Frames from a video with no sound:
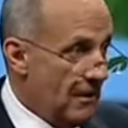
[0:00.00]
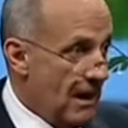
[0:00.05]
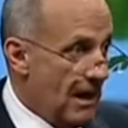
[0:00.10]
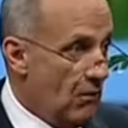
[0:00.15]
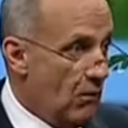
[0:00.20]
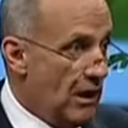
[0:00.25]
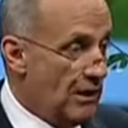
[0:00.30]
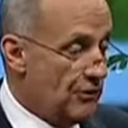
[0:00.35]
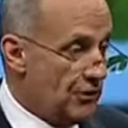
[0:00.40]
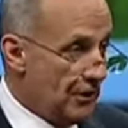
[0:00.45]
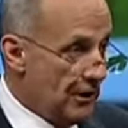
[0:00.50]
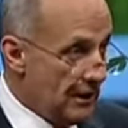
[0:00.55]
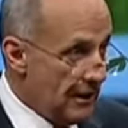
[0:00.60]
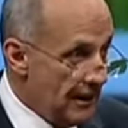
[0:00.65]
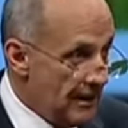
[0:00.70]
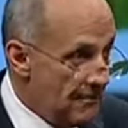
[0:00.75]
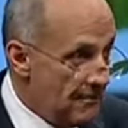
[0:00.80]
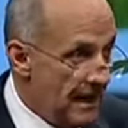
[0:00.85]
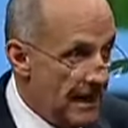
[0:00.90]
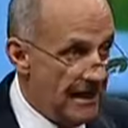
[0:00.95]
I want you to
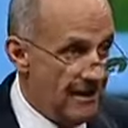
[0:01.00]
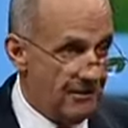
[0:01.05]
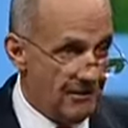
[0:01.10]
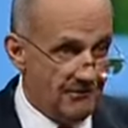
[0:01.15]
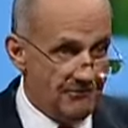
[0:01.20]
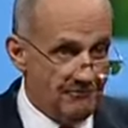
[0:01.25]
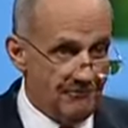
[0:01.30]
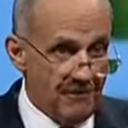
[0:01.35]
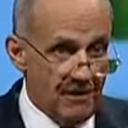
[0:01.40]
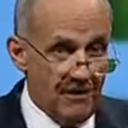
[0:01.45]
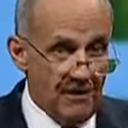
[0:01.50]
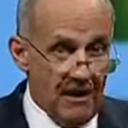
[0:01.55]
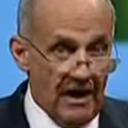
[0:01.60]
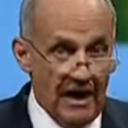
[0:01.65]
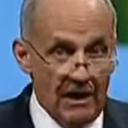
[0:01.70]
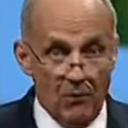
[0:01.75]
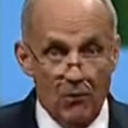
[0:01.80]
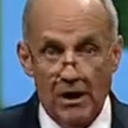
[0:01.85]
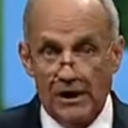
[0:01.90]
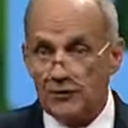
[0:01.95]
email.
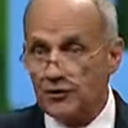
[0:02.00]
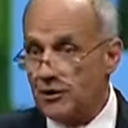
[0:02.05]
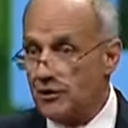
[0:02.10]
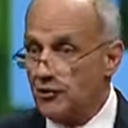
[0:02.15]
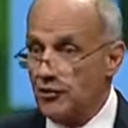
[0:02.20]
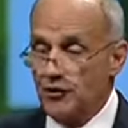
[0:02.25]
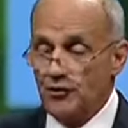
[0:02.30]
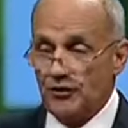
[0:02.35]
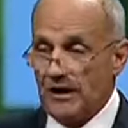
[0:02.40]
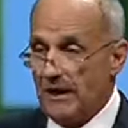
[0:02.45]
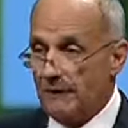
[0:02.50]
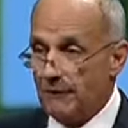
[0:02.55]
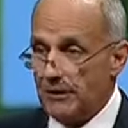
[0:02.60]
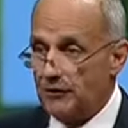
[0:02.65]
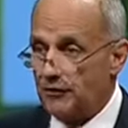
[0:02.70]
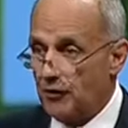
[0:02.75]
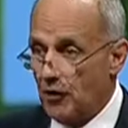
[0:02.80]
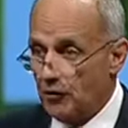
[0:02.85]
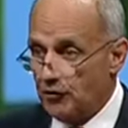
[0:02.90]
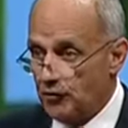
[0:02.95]
I want you to use every
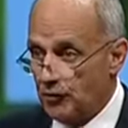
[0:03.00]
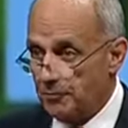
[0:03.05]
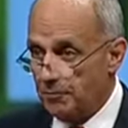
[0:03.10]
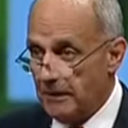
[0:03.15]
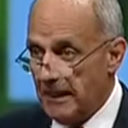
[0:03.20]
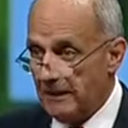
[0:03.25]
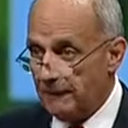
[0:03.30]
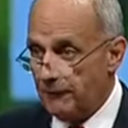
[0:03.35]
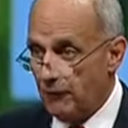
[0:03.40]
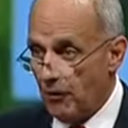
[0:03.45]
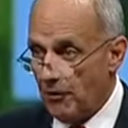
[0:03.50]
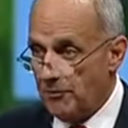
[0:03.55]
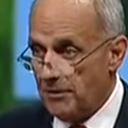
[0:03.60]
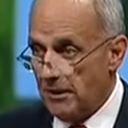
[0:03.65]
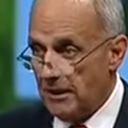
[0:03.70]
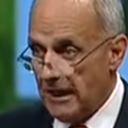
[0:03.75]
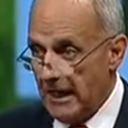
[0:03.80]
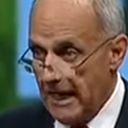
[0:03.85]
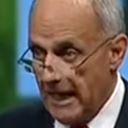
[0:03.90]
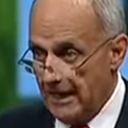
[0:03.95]
social platform
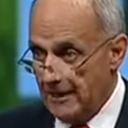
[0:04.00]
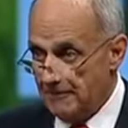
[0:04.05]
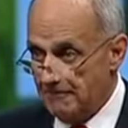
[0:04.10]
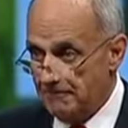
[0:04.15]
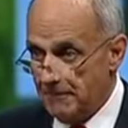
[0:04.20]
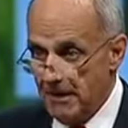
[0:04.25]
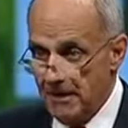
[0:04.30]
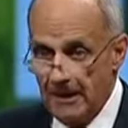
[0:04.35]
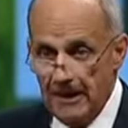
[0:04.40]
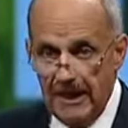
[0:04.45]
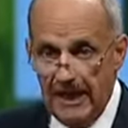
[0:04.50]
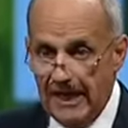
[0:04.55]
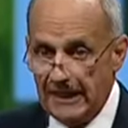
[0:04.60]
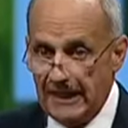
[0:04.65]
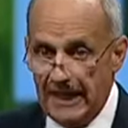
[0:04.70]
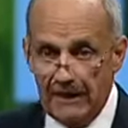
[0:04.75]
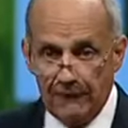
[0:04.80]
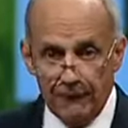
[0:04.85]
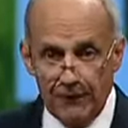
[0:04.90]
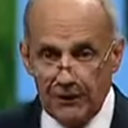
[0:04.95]
you can.
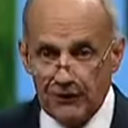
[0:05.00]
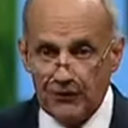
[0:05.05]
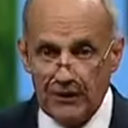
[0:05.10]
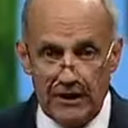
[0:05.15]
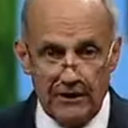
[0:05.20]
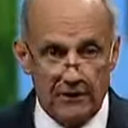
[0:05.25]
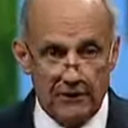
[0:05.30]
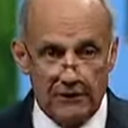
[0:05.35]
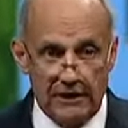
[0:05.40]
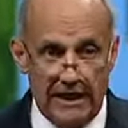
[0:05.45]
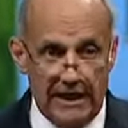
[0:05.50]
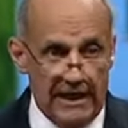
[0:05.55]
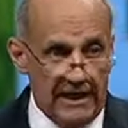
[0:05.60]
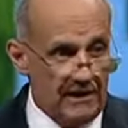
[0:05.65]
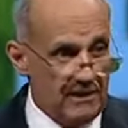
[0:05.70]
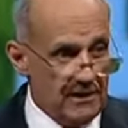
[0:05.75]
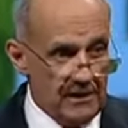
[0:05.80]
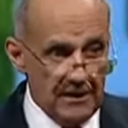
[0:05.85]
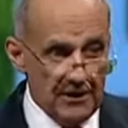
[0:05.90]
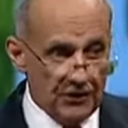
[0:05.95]
And every single
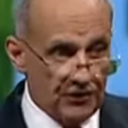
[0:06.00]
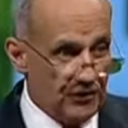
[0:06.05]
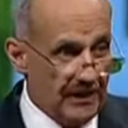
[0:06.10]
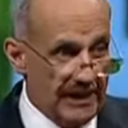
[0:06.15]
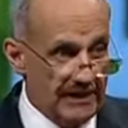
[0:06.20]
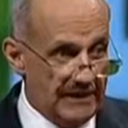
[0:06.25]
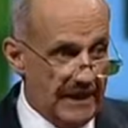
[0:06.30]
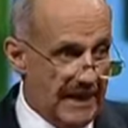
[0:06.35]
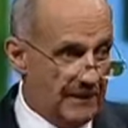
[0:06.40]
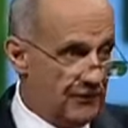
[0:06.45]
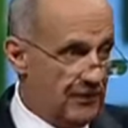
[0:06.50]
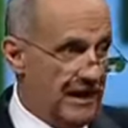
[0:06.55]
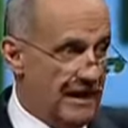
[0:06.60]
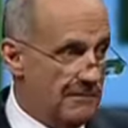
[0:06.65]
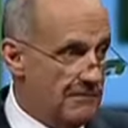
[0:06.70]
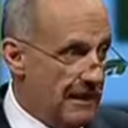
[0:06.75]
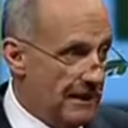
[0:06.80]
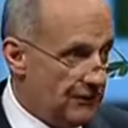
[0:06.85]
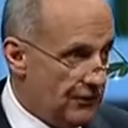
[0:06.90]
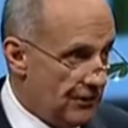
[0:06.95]
day, send out
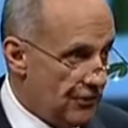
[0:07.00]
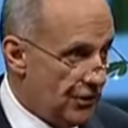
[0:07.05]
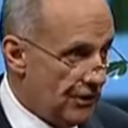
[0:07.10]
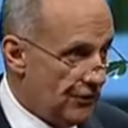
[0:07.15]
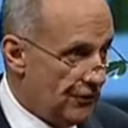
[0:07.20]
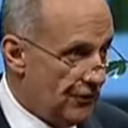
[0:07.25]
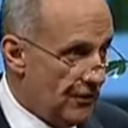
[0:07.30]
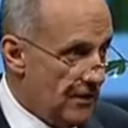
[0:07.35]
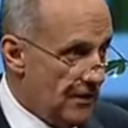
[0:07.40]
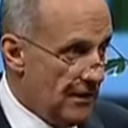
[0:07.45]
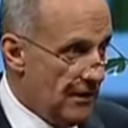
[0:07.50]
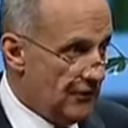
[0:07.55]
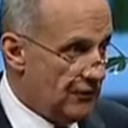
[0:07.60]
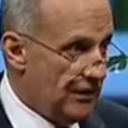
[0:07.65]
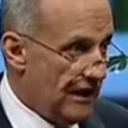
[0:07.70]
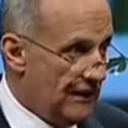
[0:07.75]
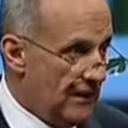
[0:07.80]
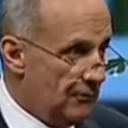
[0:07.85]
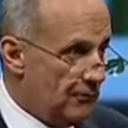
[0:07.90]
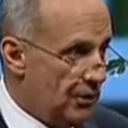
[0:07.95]
10 messages.
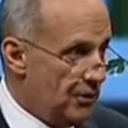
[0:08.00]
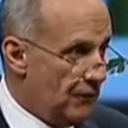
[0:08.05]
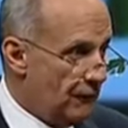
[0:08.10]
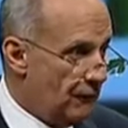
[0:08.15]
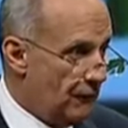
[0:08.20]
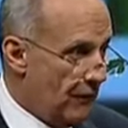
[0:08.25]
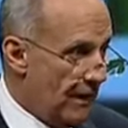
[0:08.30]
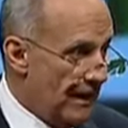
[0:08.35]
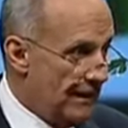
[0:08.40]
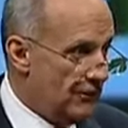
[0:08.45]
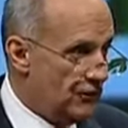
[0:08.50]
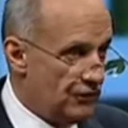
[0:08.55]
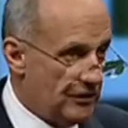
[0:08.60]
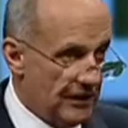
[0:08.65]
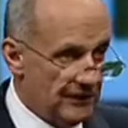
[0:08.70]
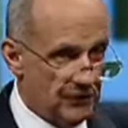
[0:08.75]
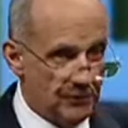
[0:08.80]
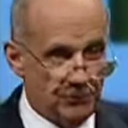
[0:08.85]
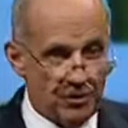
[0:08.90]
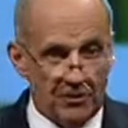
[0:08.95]
Send them to your friends,
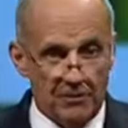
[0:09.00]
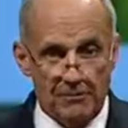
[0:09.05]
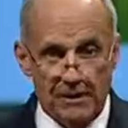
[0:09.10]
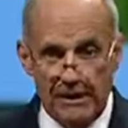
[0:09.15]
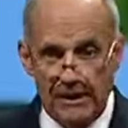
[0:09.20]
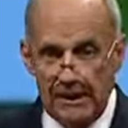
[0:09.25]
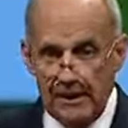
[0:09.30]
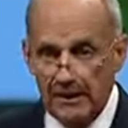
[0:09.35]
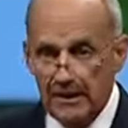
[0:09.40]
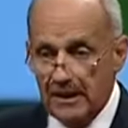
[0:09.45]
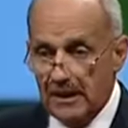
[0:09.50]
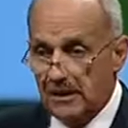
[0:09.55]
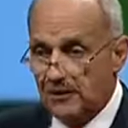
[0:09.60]
send them to the media.